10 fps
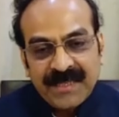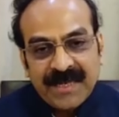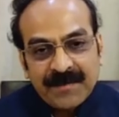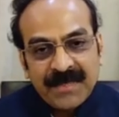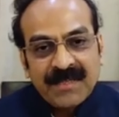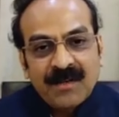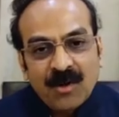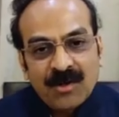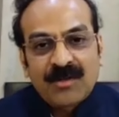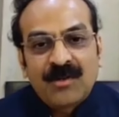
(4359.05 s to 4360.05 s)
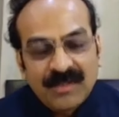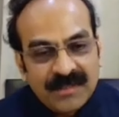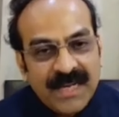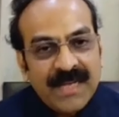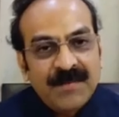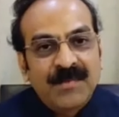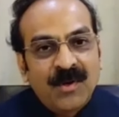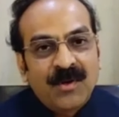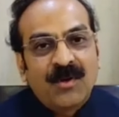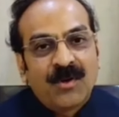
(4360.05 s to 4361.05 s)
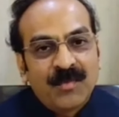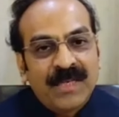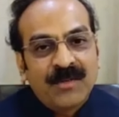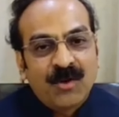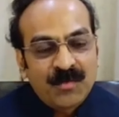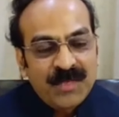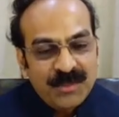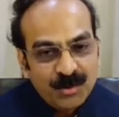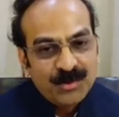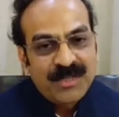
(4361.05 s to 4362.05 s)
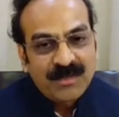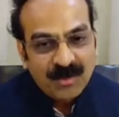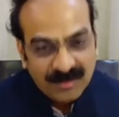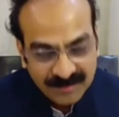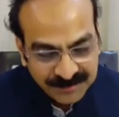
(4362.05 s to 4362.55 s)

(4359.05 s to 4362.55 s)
kept in a locker all the time or, or being not being used at all